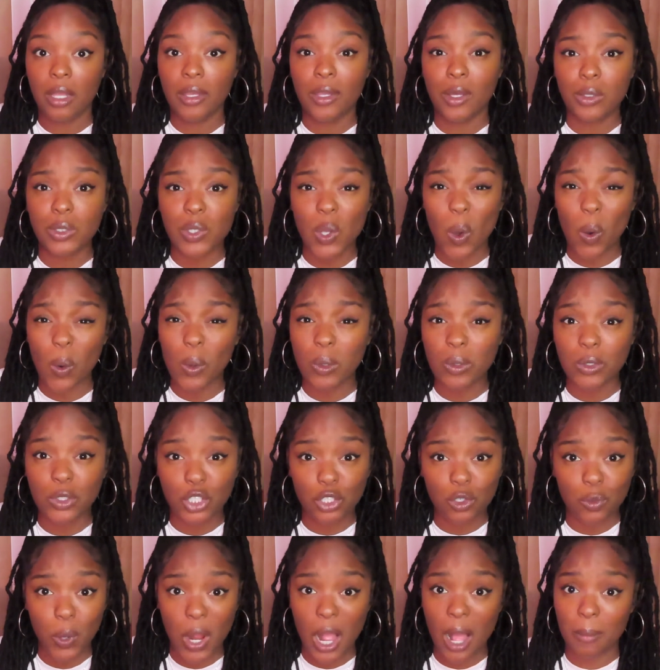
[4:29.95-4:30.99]
those old
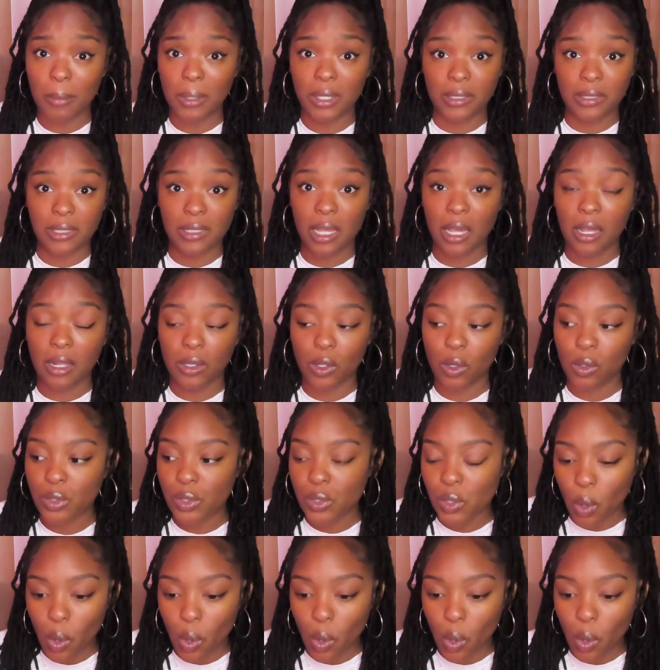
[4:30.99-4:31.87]
traumas, those